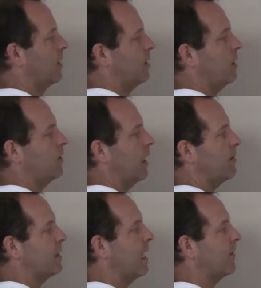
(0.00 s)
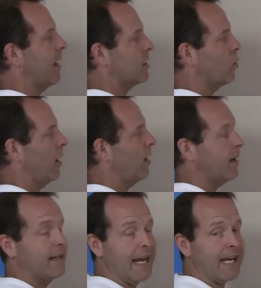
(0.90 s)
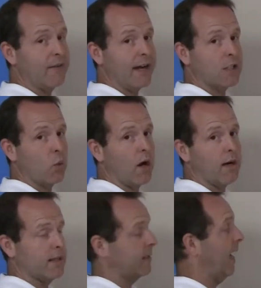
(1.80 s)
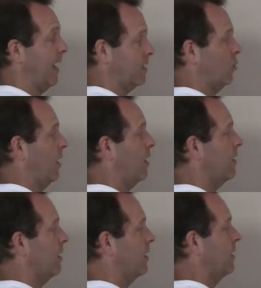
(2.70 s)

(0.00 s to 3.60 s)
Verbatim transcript: 2 times negative x squared, negative x squared is x squared.